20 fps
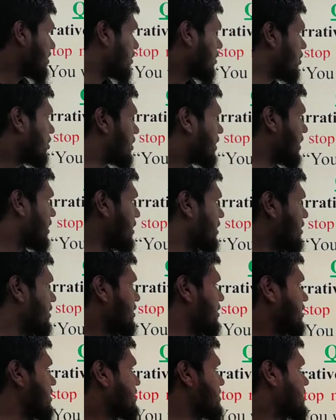Okay.
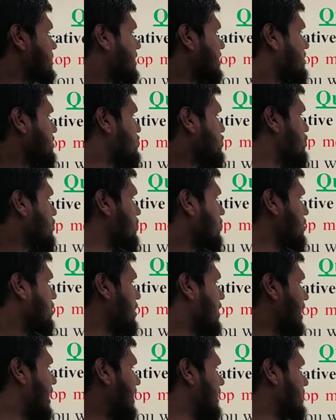Didn't do
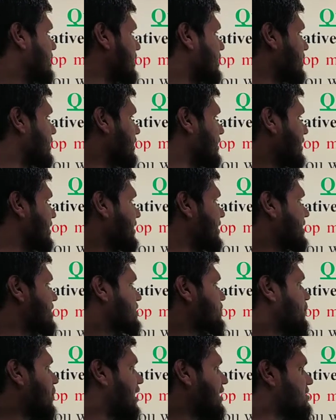anything. It's
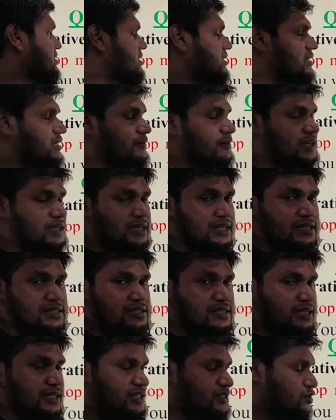past indefinite tense.
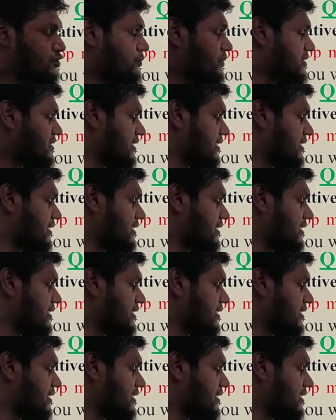It should